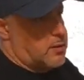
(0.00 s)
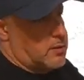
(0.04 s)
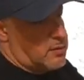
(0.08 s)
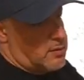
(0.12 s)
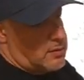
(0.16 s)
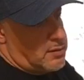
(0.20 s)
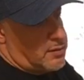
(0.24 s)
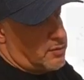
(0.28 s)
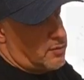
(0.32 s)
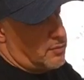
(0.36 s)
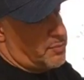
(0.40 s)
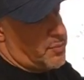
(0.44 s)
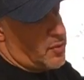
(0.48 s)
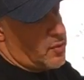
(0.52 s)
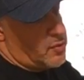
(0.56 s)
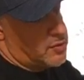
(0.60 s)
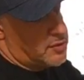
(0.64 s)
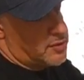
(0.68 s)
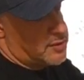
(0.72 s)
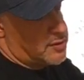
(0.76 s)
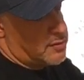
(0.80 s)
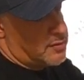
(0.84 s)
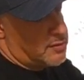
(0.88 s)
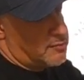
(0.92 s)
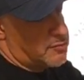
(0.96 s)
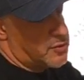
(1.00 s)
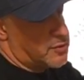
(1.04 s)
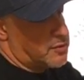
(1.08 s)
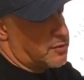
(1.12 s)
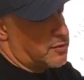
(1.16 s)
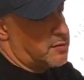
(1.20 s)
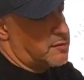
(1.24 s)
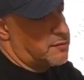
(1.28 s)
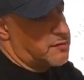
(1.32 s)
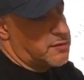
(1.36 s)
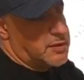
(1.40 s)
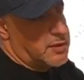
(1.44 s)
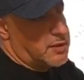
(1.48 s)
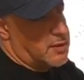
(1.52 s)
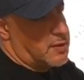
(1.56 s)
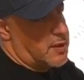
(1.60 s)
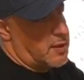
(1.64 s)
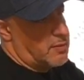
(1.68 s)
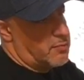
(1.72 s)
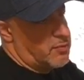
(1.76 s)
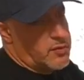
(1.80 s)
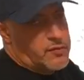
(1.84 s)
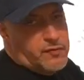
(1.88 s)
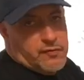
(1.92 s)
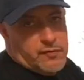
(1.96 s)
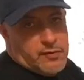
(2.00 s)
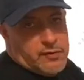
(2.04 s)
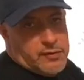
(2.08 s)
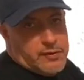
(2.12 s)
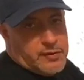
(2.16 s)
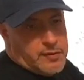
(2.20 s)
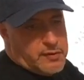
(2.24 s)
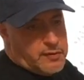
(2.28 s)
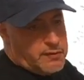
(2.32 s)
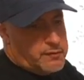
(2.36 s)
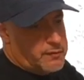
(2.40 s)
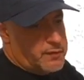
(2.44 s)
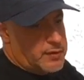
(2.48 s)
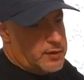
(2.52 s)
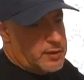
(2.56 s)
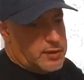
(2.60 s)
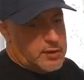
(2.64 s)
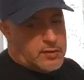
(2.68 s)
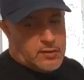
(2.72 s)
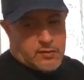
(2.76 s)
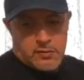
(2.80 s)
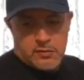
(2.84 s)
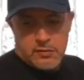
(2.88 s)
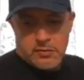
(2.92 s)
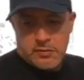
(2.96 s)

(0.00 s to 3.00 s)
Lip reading: Little poster, I'm sure you've seen that before in other videos,